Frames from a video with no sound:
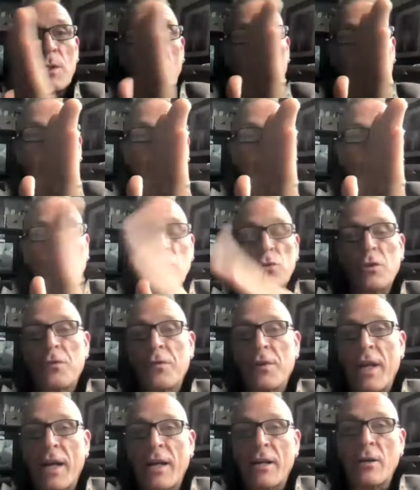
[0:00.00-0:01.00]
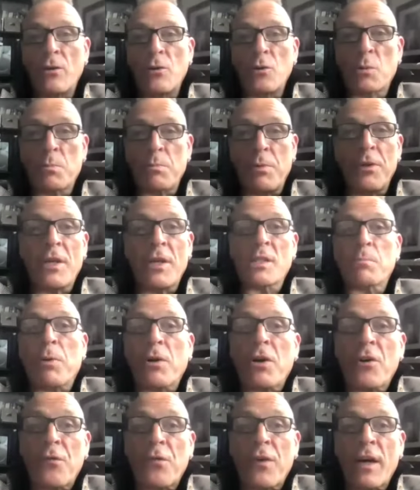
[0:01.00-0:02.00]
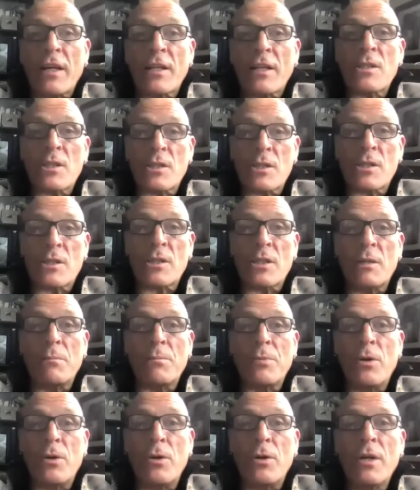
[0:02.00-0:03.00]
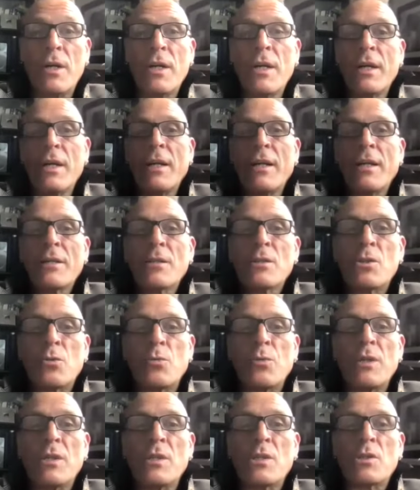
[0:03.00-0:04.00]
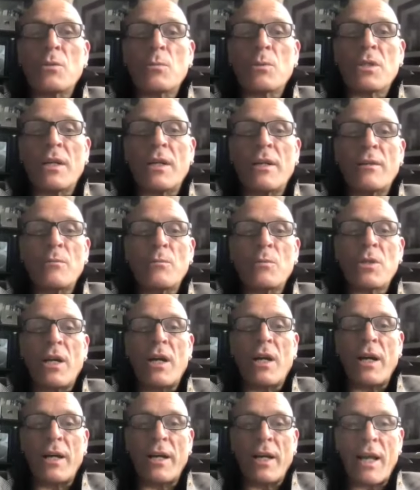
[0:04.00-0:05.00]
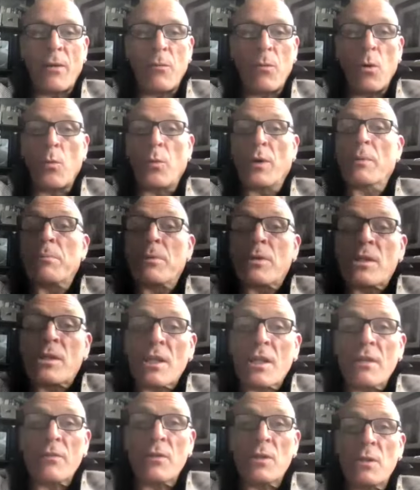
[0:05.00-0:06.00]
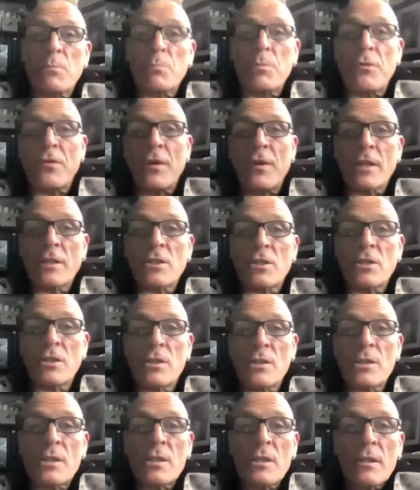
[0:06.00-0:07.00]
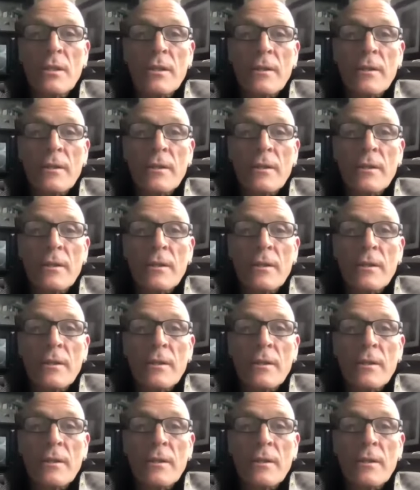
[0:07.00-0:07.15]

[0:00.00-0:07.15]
like that. They're all different angles, but it's perfect, isn't it? But do we sometimes iron out what we perceive as imperfections?